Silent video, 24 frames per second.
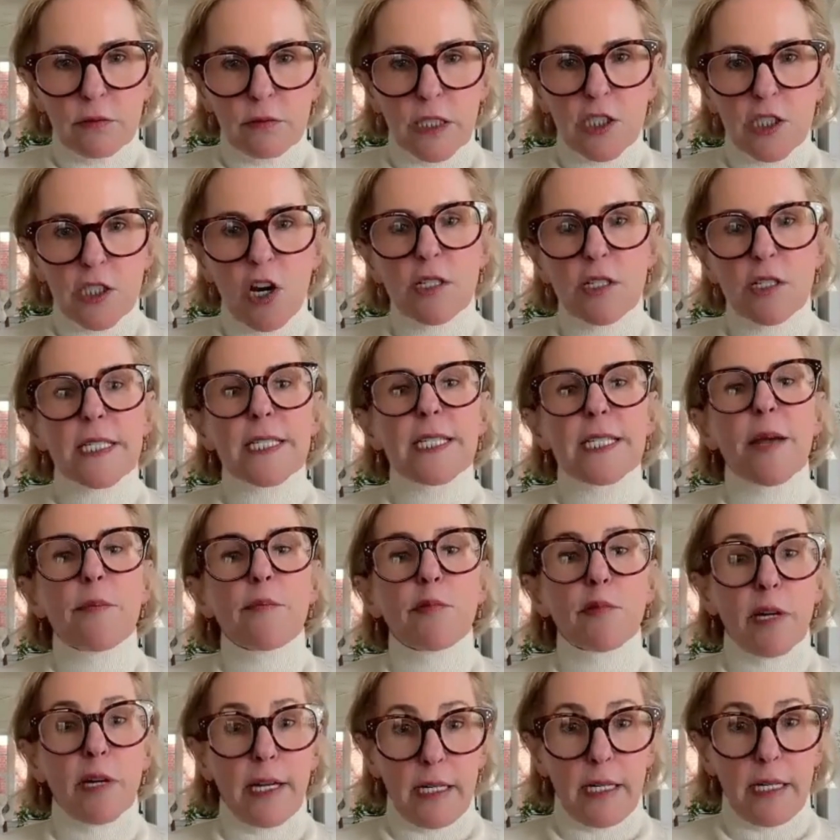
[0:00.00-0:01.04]
It's hard to
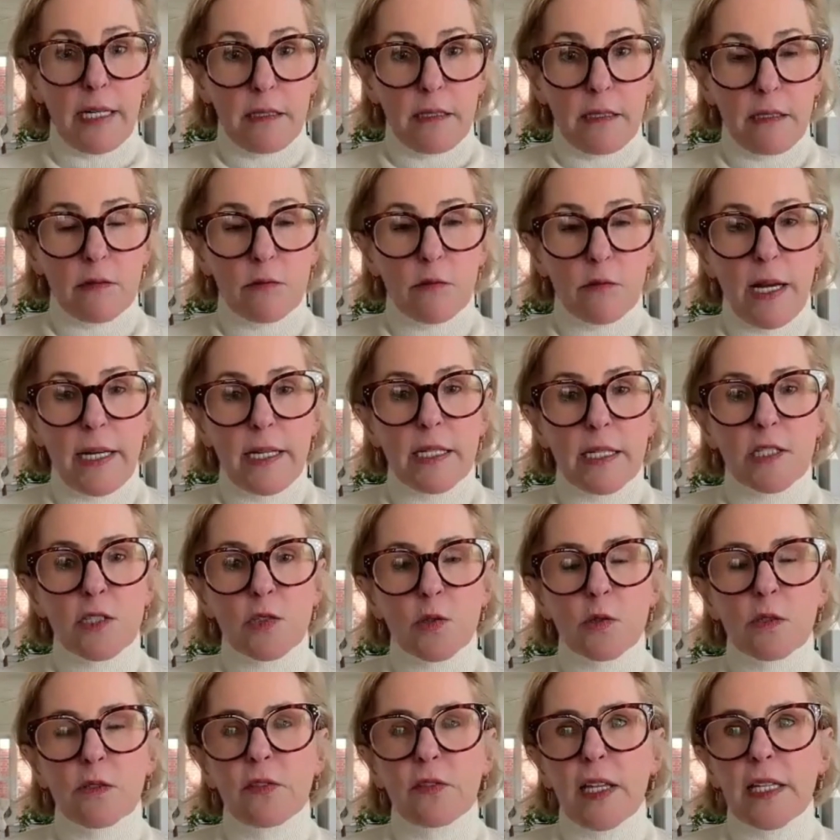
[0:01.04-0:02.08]
separate it, right? It's
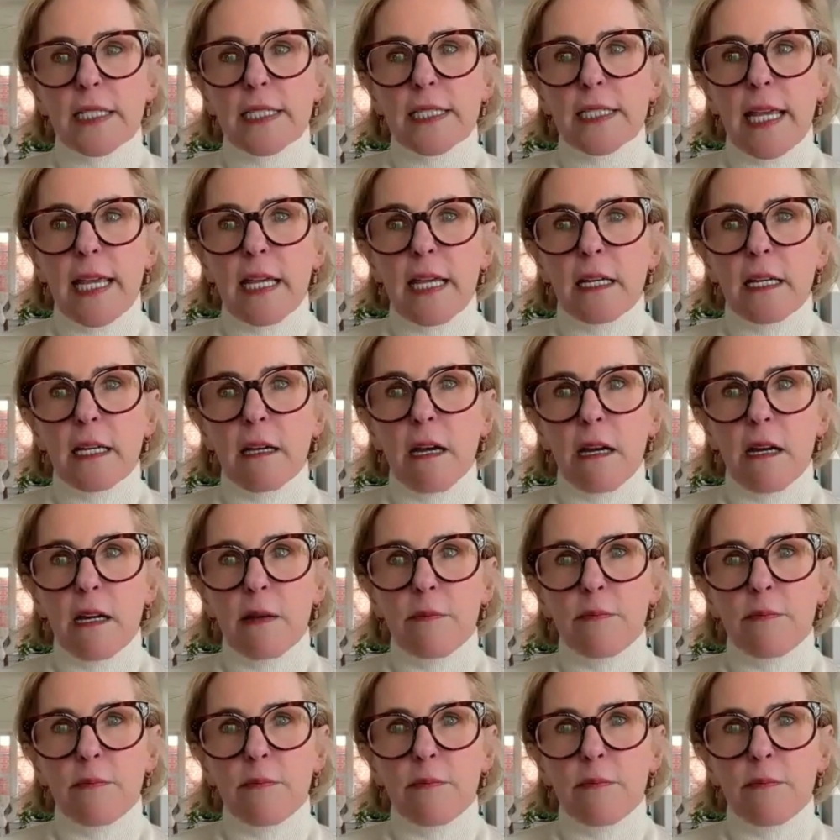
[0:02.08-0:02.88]
sort of like saying,